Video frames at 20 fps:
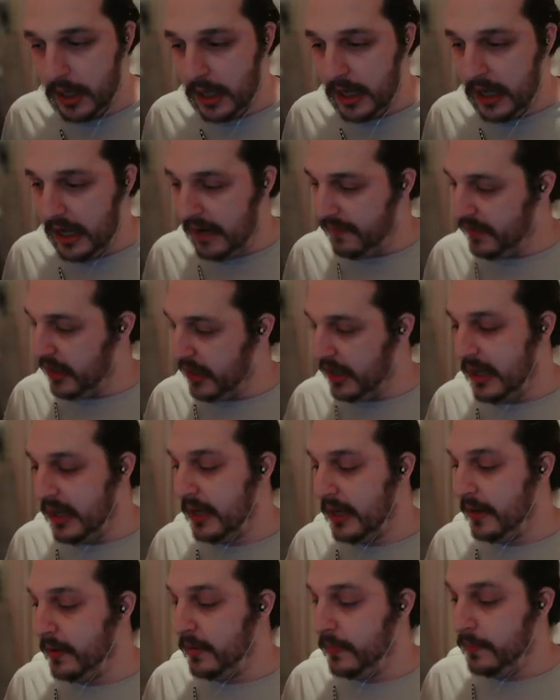Other than
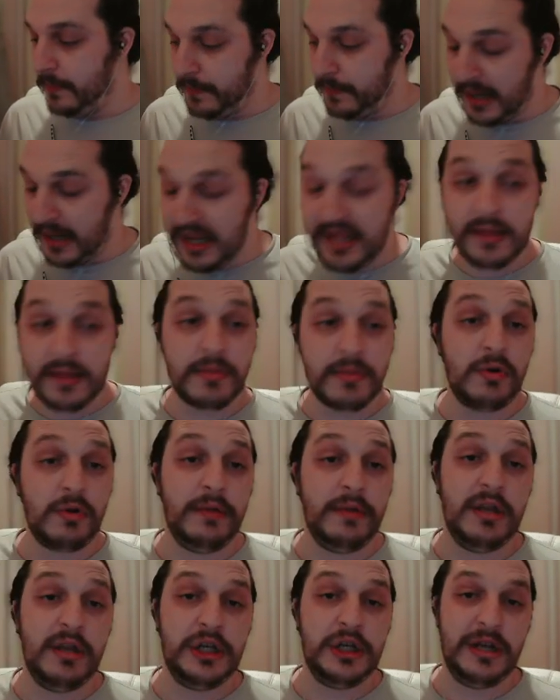that, please
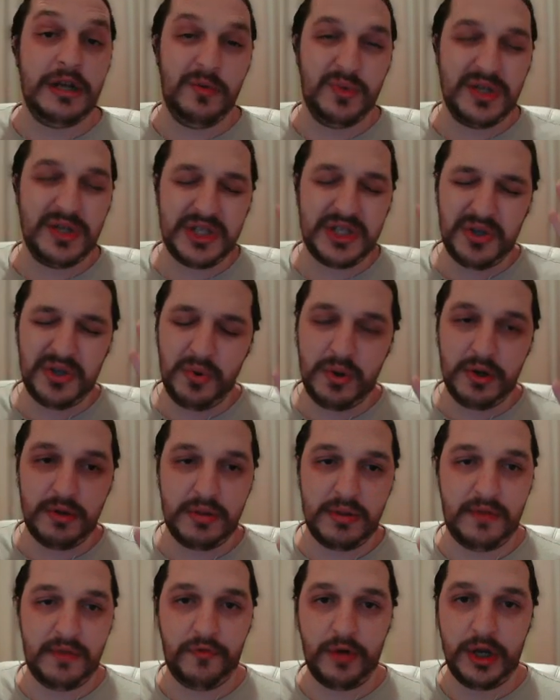subscribe to the channel. We're so
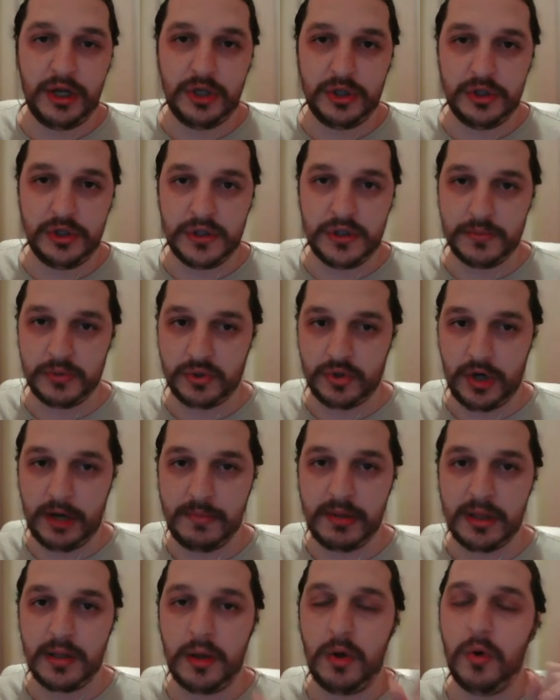close to 300
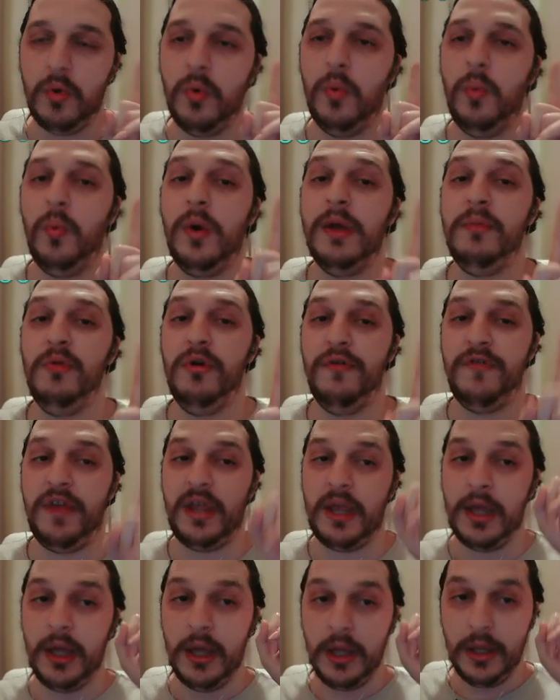subscribers. Oh, one more
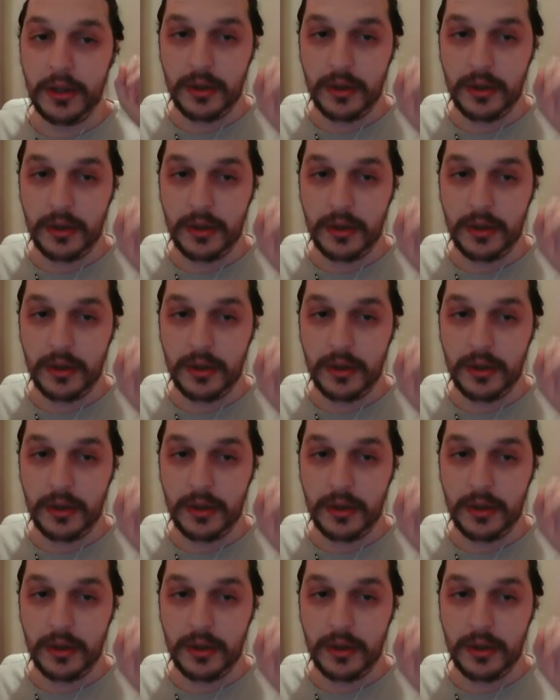thing.